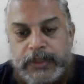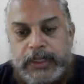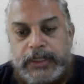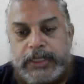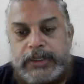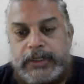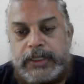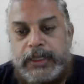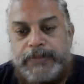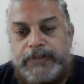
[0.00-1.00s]
This
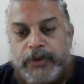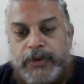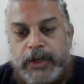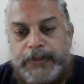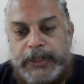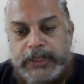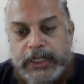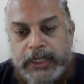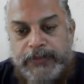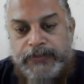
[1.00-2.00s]
portal pressure,
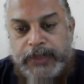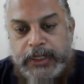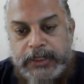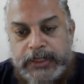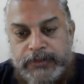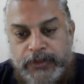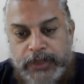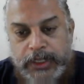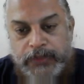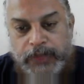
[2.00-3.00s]
if it is more
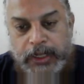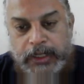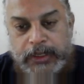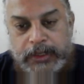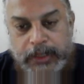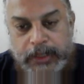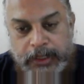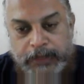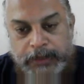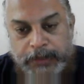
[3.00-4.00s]
than 12
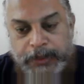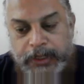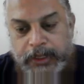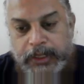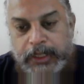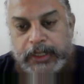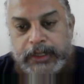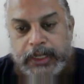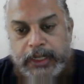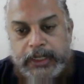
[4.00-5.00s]
13 millimeter,
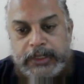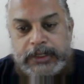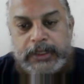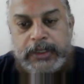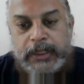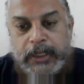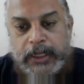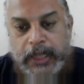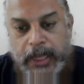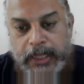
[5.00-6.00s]
that is
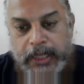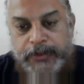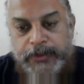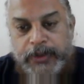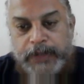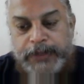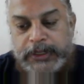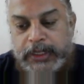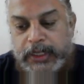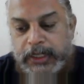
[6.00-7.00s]
high portal
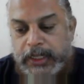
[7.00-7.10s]
pressure.